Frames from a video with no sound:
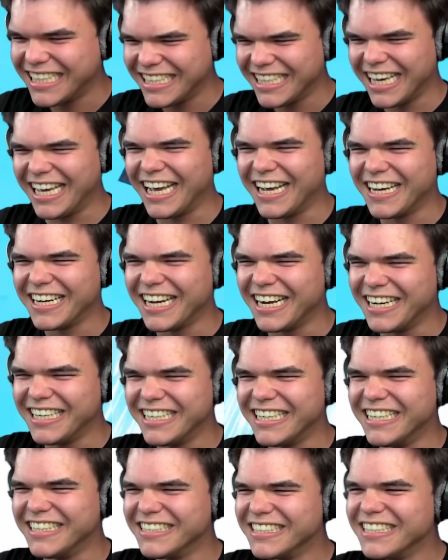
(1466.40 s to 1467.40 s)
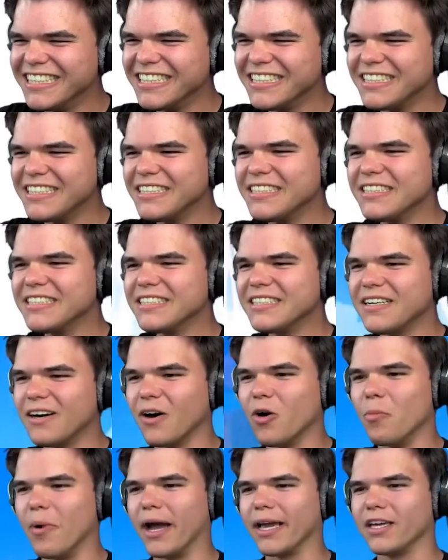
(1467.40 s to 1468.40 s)
It's a free car. Okay.
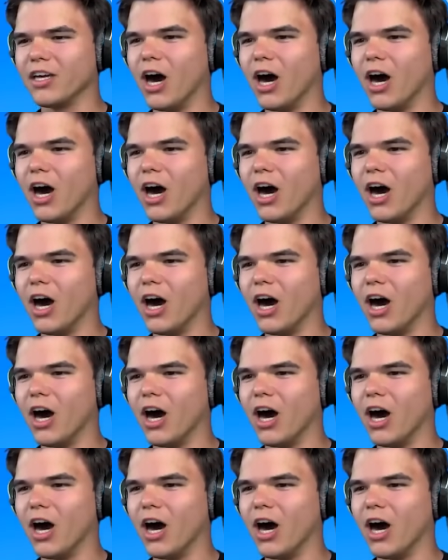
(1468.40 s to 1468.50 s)
Oh my